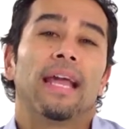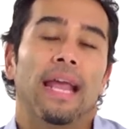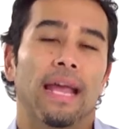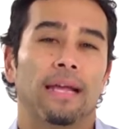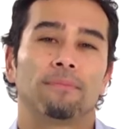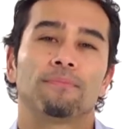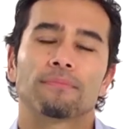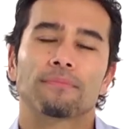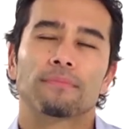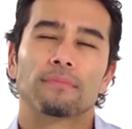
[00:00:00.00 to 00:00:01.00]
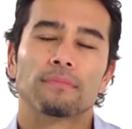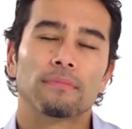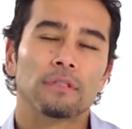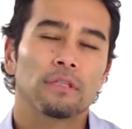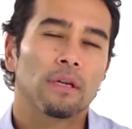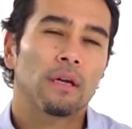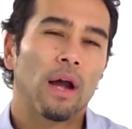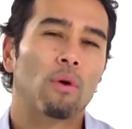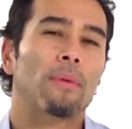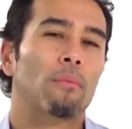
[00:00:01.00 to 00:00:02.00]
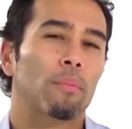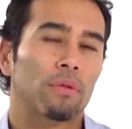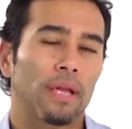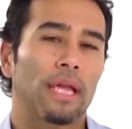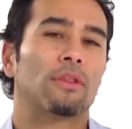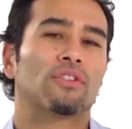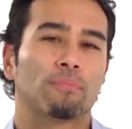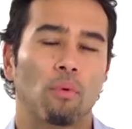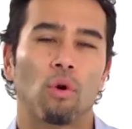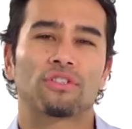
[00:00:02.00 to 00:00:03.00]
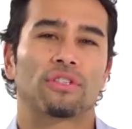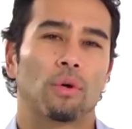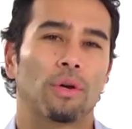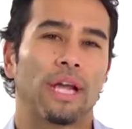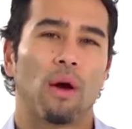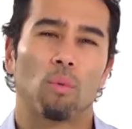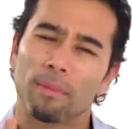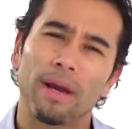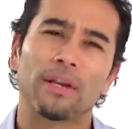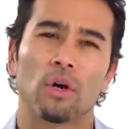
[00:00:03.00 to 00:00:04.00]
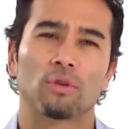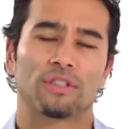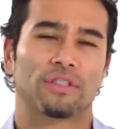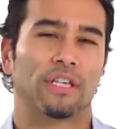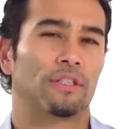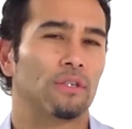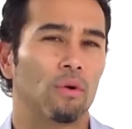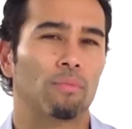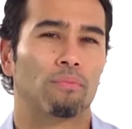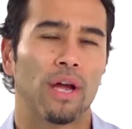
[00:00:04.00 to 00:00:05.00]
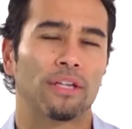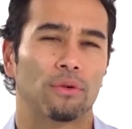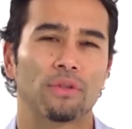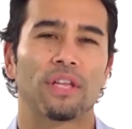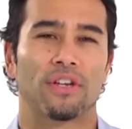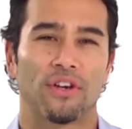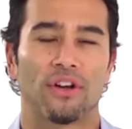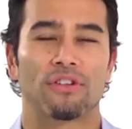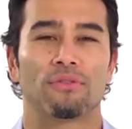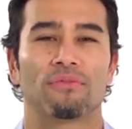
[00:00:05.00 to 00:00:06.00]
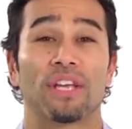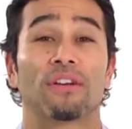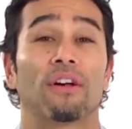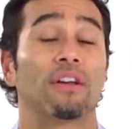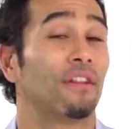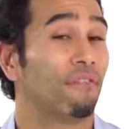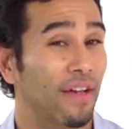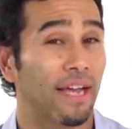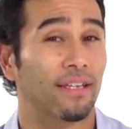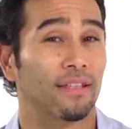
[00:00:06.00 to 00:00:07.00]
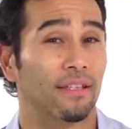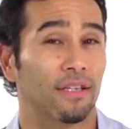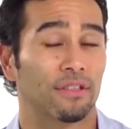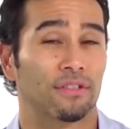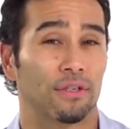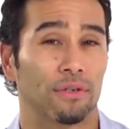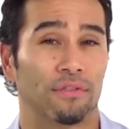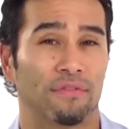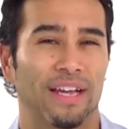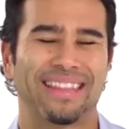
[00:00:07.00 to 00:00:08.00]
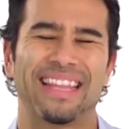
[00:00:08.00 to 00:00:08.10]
And I remember playing the sports and going out. One of my coaches said, you know, Brett, you know what they call you? They call you the fat kid that doesn't know he's fat.